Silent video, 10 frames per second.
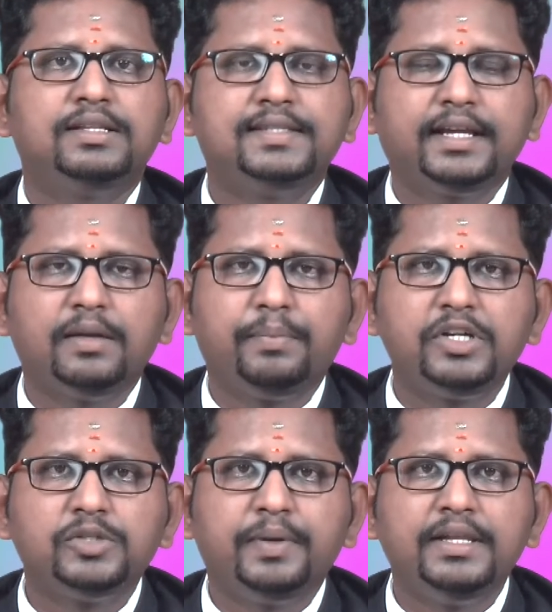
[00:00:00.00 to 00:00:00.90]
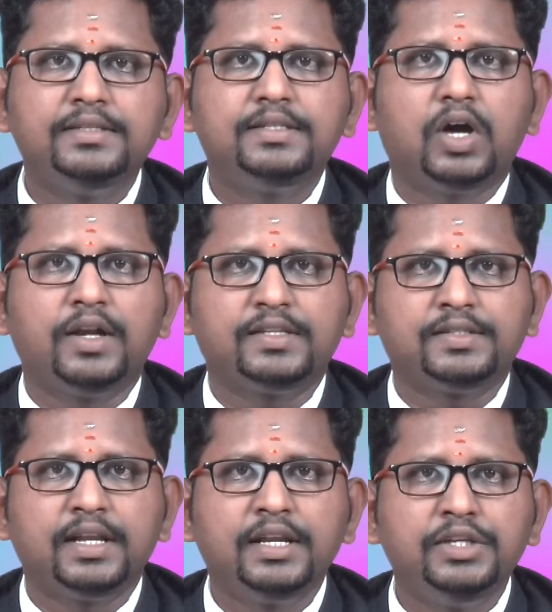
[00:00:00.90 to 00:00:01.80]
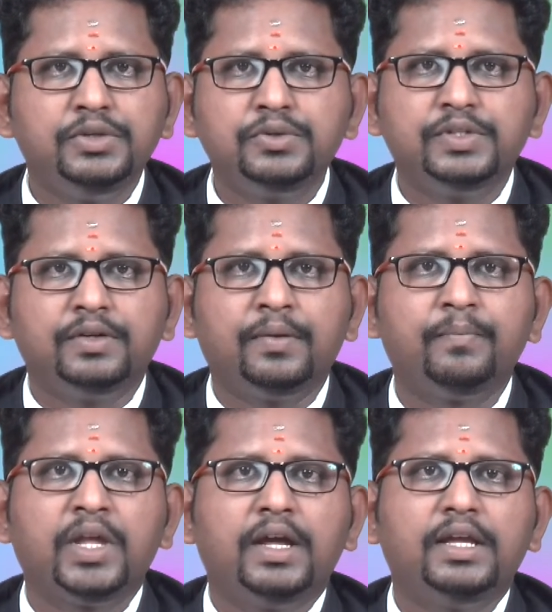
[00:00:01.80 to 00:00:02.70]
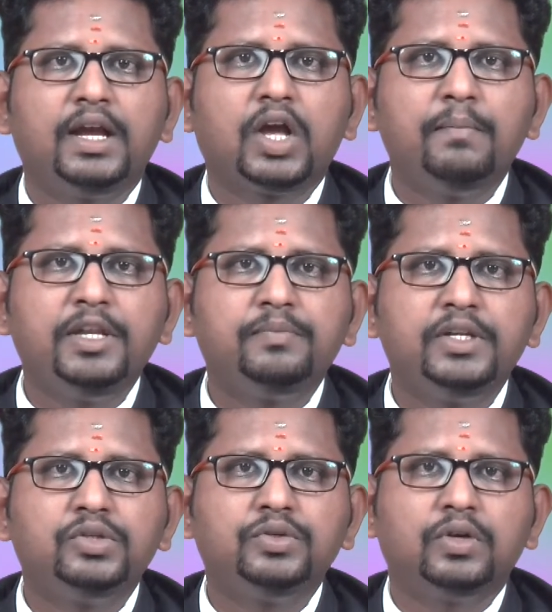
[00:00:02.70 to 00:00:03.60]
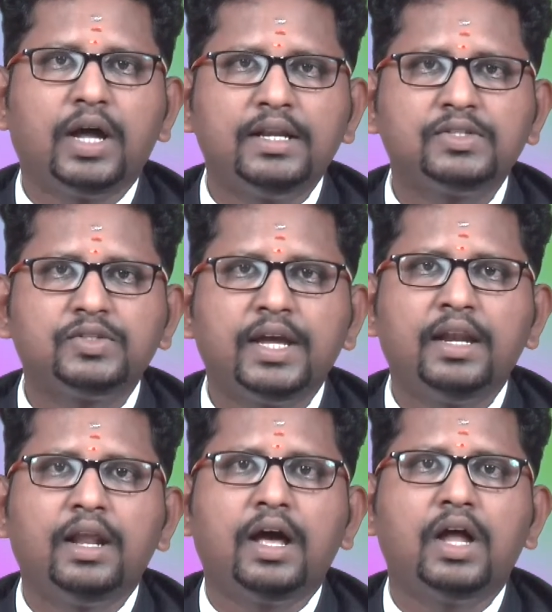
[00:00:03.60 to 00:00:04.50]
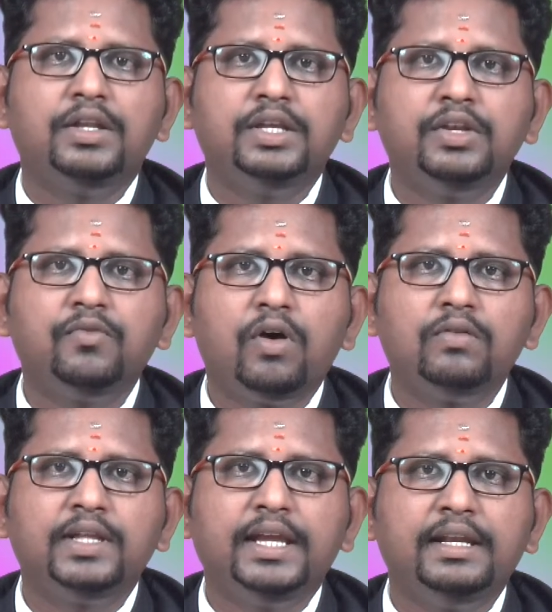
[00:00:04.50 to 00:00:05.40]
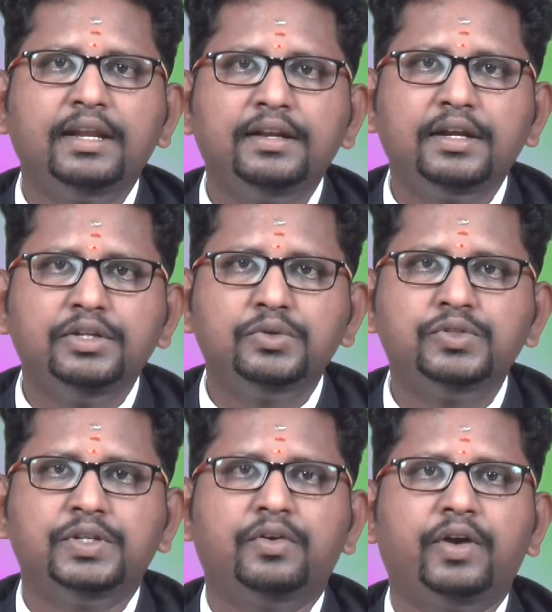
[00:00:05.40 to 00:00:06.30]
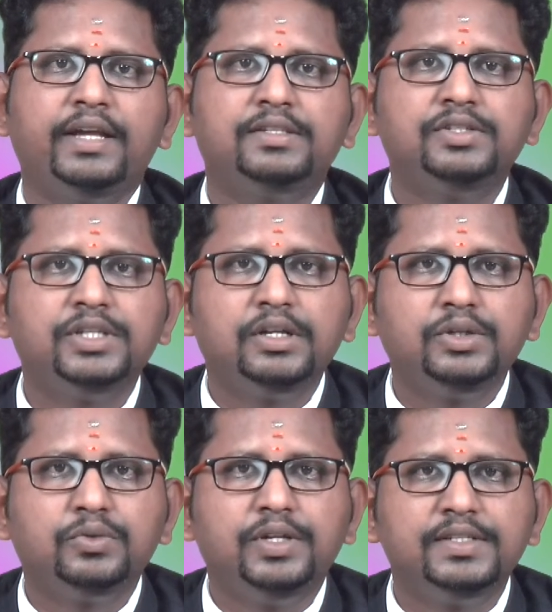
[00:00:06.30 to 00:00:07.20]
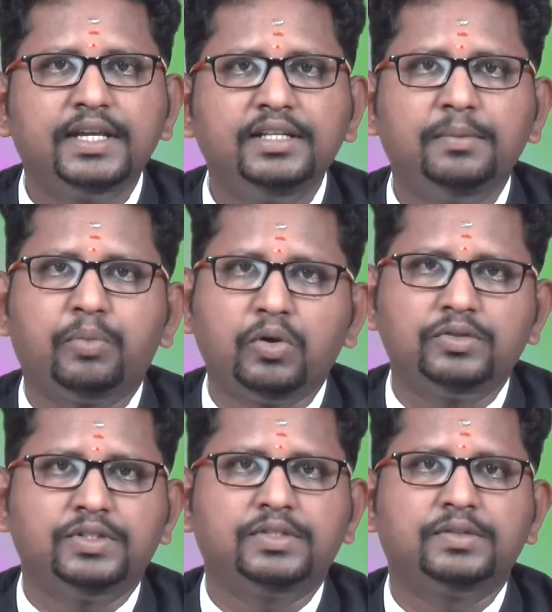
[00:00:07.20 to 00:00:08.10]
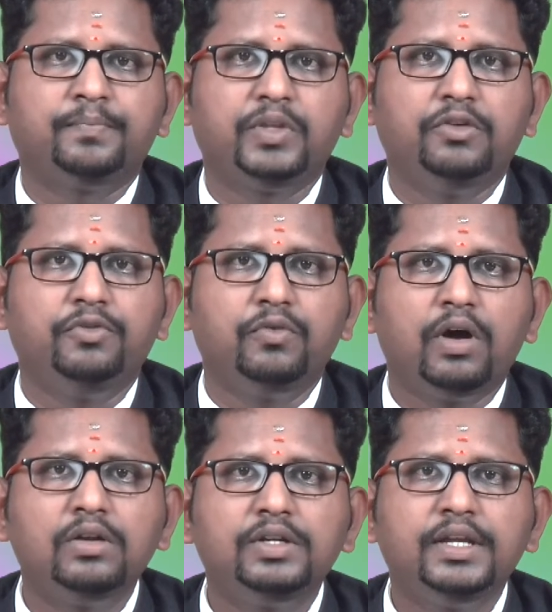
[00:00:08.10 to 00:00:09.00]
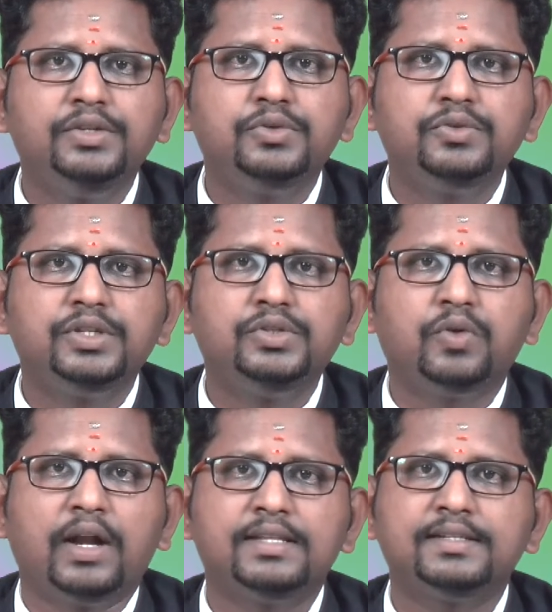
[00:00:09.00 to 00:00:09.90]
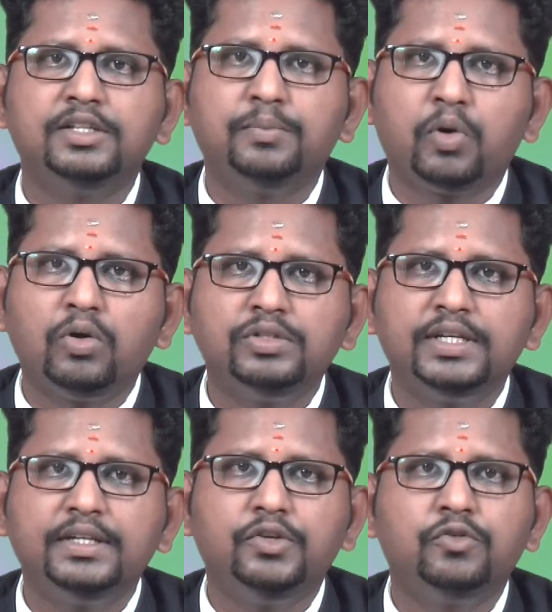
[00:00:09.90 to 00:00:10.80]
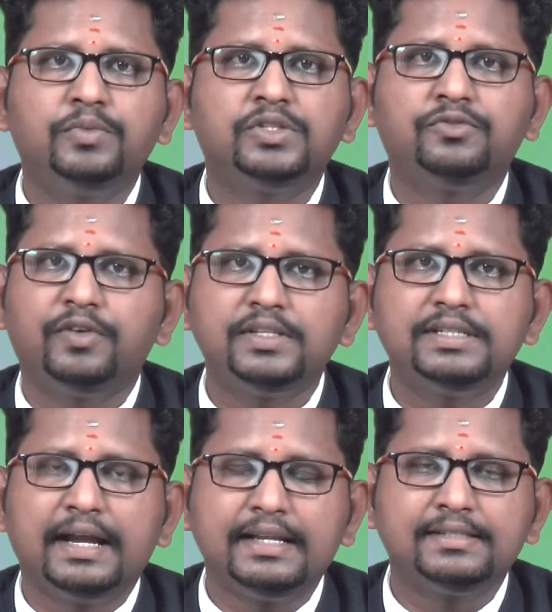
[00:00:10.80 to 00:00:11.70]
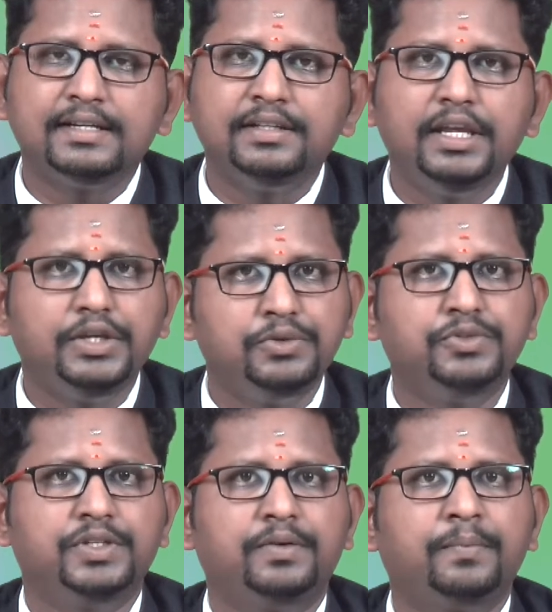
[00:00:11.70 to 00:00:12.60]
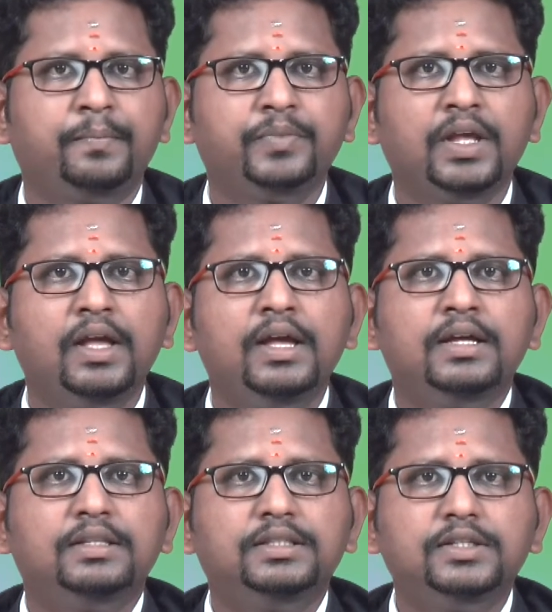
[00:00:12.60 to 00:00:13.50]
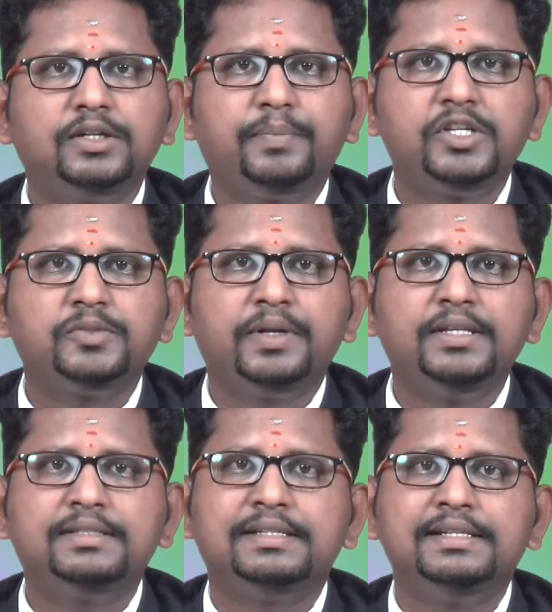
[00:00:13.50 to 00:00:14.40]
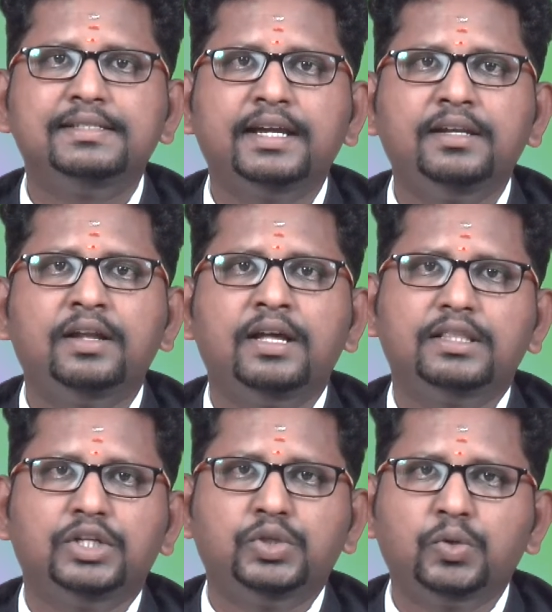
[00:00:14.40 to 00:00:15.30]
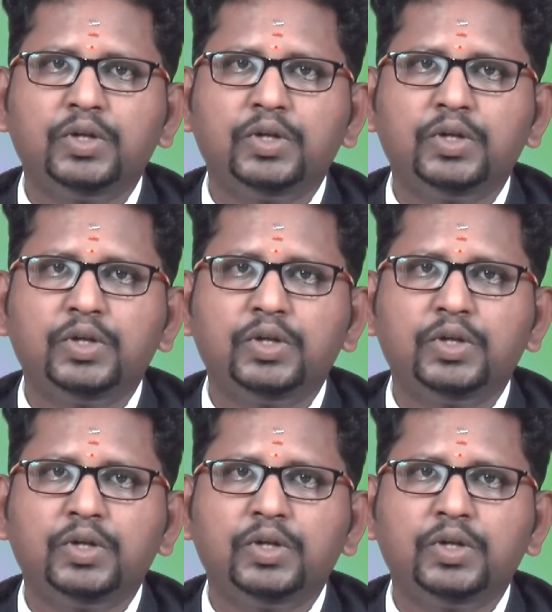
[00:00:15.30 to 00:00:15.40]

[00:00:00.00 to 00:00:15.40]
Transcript: The second principle is understanding user. A commitment to understand and involve the intended user essential to design the process. If you want a user to understand the project, you must first understand the user. The third principle is design the